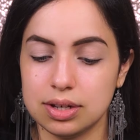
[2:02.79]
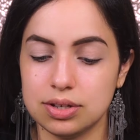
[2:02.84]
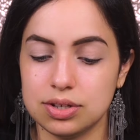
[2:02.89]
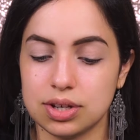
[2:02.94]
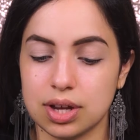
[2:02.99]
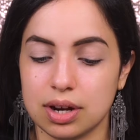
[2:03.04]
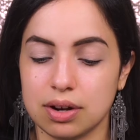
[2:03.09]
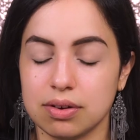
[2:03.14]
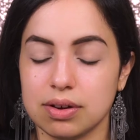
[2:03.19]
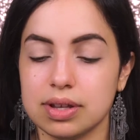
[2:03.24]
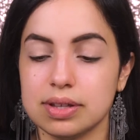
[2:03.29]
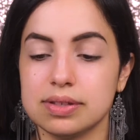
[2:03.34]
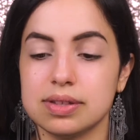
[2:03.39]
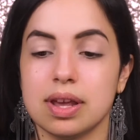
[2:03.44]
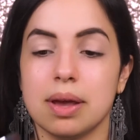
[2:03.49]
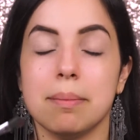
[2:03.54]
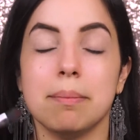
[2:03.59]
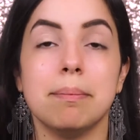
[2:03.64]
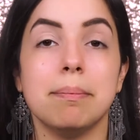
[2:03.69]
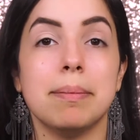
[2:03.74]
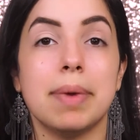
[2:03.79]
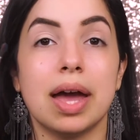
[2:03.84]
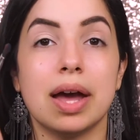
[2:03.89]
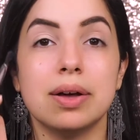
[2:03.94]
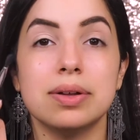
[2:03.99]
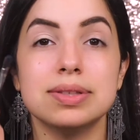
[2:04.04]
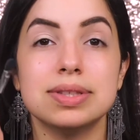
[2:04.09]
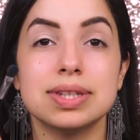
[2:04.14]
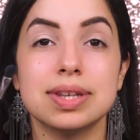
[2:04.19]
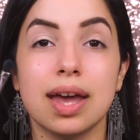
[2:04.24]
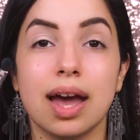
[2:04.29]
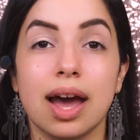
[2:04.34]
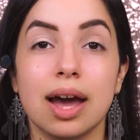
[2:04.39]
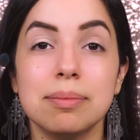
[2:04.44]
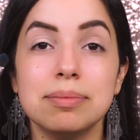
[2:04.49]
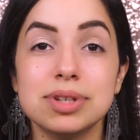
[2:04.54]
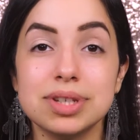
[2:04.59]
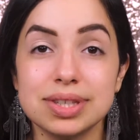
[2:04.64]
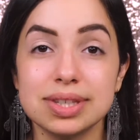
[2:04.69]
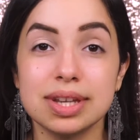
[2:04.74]
generous amount.
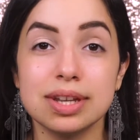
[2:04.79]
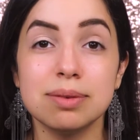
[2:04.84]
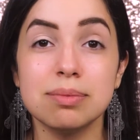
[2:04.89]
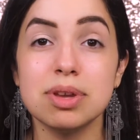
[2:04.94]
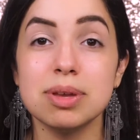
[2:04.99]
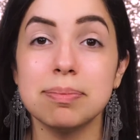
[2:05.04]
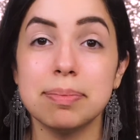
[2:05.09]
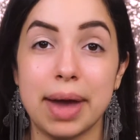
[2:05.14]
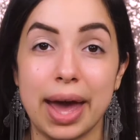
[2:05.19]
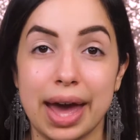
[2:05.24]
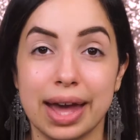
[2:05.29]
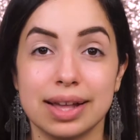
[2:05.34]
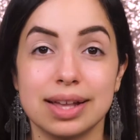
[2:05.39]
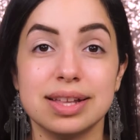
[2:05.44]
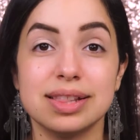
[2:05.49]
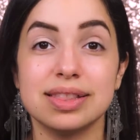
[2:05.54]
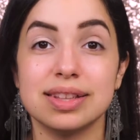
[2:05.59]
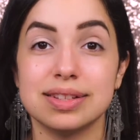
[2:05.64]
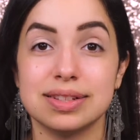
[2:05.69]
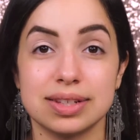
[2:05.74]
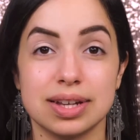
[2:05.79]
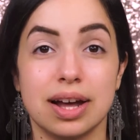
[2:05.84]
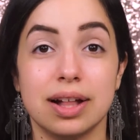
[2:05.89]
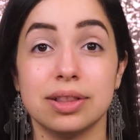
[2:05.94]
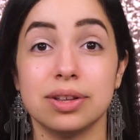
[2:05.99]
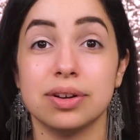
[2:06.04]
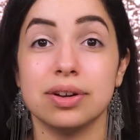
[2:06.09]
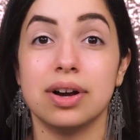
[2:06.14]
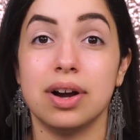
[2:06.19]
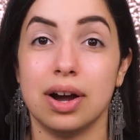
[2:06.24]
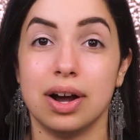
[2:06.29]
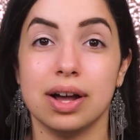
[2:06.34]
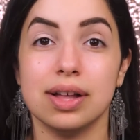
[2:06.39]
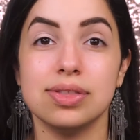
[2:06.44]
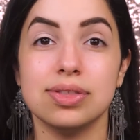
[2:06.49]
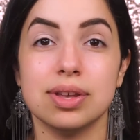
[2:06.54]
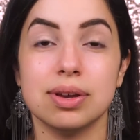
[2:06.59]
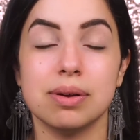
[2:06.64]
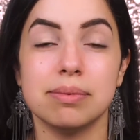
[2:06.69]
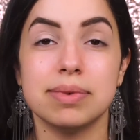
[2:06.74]
I'm just gonna be packing this color
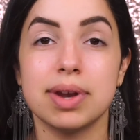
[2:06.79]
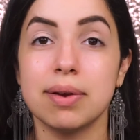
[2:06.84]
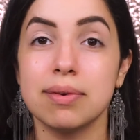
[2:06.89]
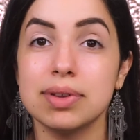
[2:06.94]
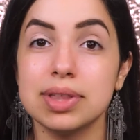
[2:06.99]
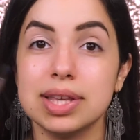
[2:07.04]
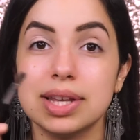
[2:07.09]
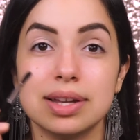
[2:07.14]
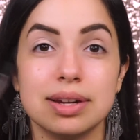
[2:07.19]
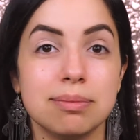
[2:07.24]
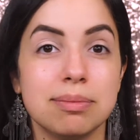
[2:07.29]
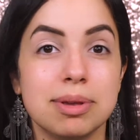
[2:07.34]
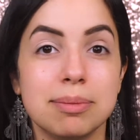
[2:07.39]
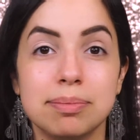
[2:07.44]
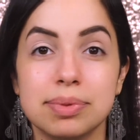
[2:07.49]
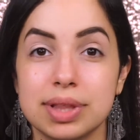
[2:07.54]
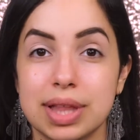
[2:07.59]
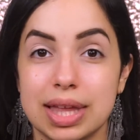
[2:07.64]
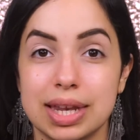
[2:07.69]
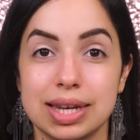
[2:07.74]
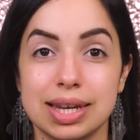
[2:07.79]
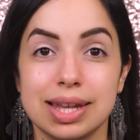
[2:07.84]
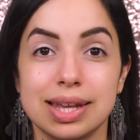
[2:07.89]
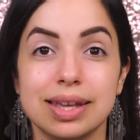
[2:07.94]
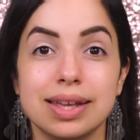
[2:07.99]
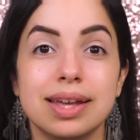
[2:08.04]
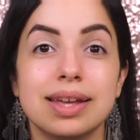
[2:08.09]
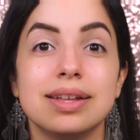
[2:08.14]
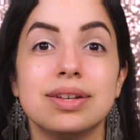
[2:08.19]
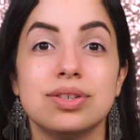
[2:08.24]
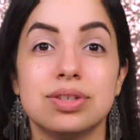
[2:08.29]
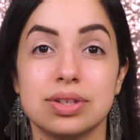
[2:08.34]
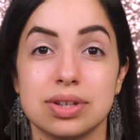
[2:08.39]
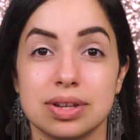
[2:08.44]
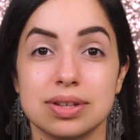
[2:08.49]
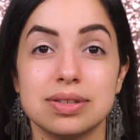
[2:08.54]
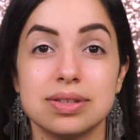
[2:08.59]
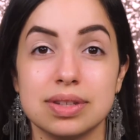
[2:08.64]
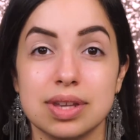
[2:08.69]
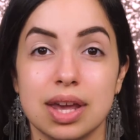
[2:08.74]
on though. I'm not really gonna be blending it
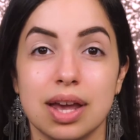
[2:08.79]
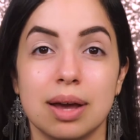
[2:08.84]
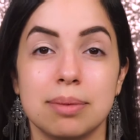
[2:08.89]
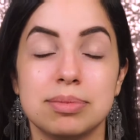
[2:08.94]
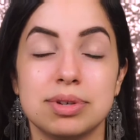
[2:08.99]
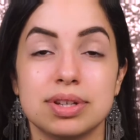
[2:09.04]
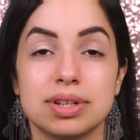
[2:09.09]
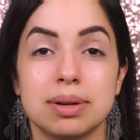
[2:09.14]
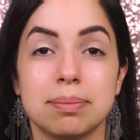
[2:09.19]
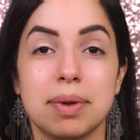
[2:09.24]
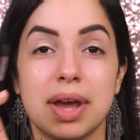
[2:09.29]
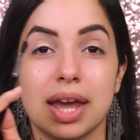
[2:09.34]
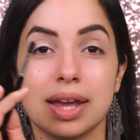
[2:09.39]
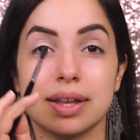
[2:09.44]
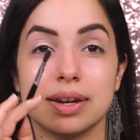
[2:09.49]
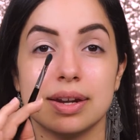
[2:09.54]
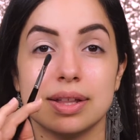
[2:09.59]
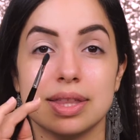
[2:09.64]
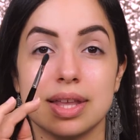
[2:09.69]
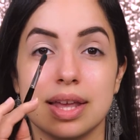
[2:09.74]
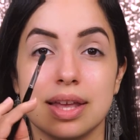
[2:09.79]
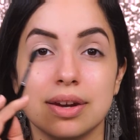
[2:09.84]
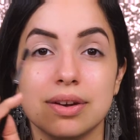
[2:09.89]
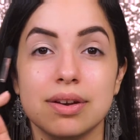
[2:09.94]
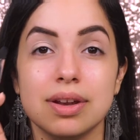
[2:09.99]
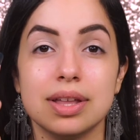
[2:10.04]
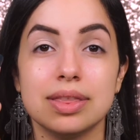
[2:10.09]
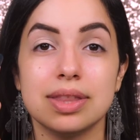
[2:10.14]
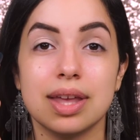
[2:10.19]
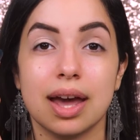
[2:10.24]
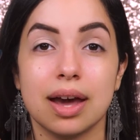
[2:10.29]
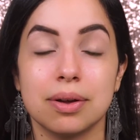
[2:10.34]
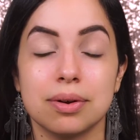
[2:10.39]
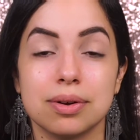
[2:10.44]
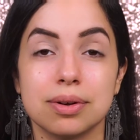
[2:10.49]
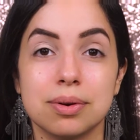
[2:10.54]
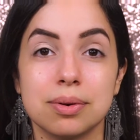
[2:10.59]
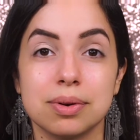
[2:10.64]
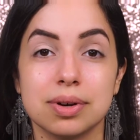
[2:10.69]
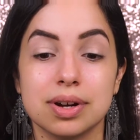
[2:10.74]
just yet. I'm just gonna pack it on the inner and the
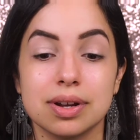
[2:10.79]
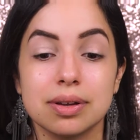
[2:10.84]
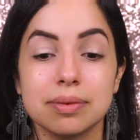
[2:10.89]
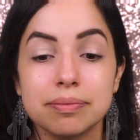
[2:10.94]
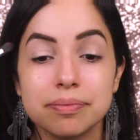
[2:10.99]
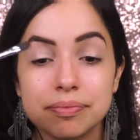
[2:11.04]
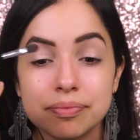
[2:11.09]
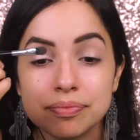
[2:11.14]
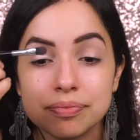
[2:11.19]
outer corner.